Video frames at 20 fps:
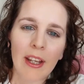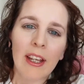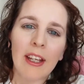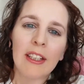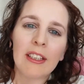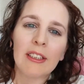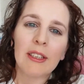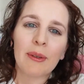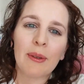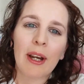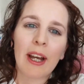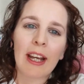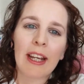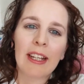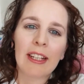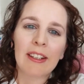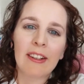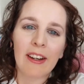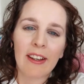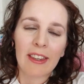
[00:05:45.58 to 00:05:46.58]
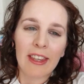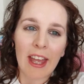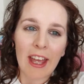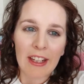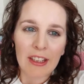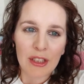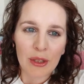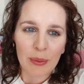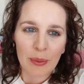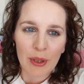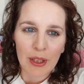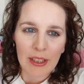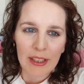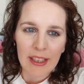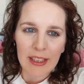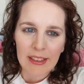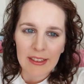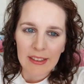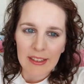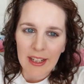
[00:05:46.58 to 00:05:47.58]
So I got that to work
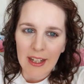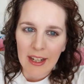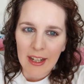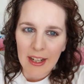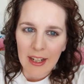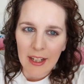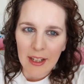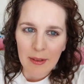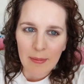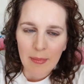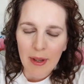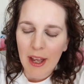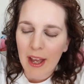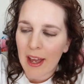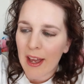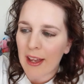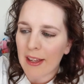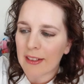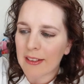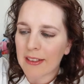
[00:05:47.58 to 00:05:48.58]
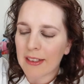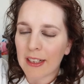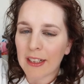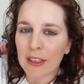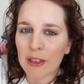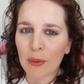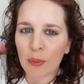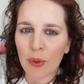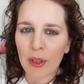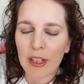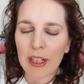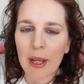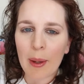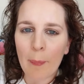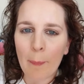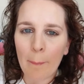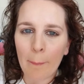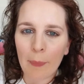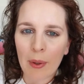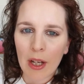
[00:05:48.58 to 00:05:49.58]
this time and it's
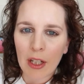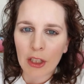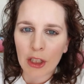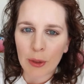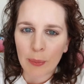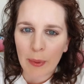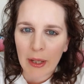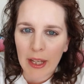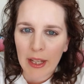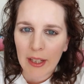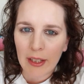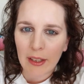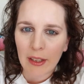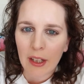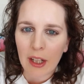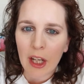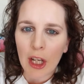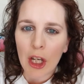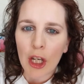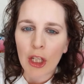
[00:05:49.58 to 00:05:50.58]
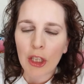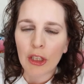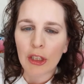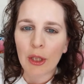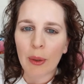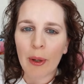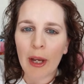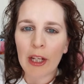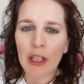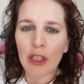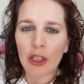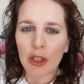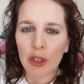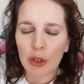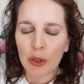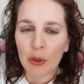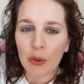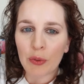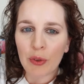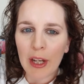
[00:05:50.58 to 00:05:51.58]
working much better. So I
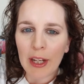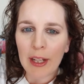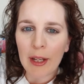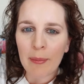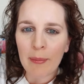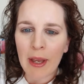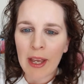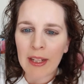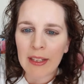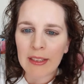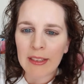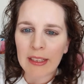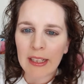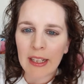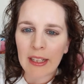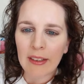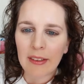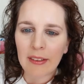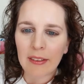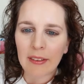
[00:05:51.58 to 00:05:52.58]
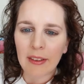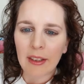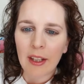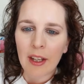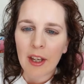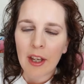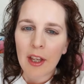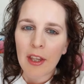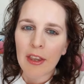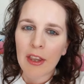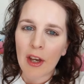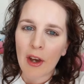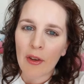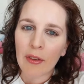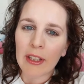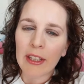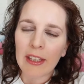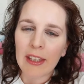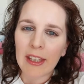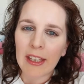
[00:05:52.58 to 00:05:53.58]
do recommend it. The
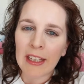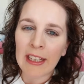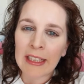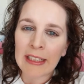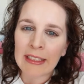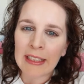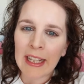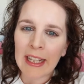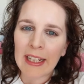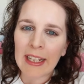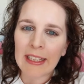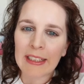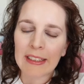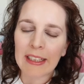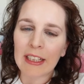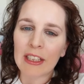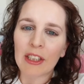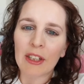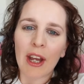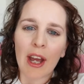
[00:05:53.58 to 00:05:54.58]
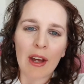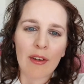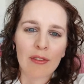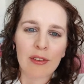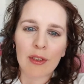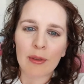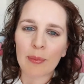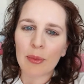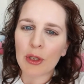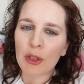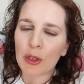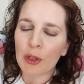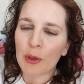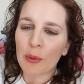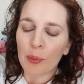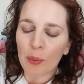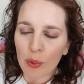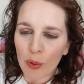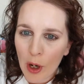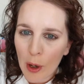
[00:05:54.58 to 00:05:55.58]
only thing is, like I said, you have to do
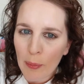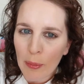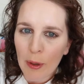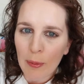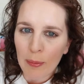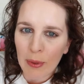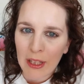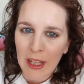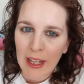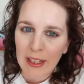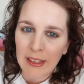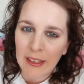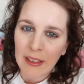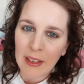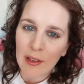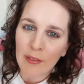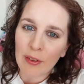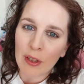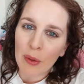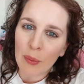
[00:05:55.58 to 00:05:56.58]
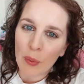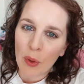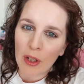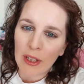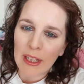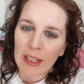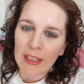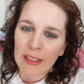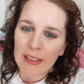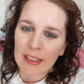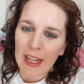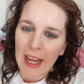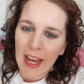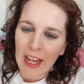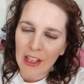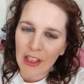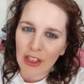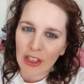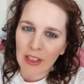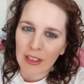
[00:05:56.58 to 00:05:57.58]
proper planning if you want it to
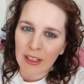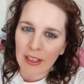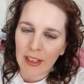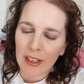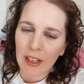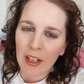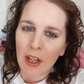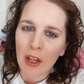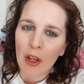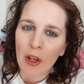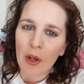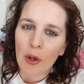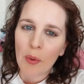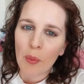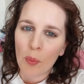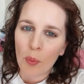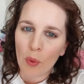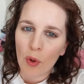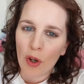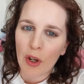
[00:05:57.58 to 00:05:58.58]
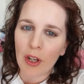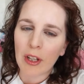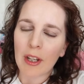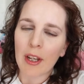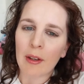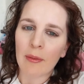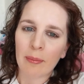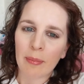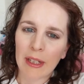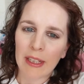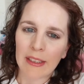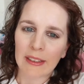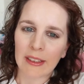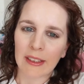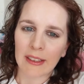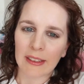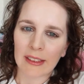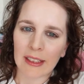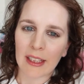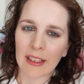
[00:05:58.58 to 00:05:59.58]
actually work and be
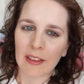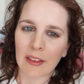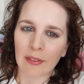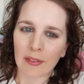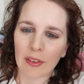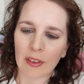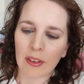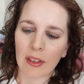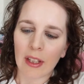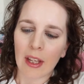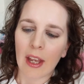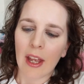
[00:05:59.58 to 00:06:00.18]
successful.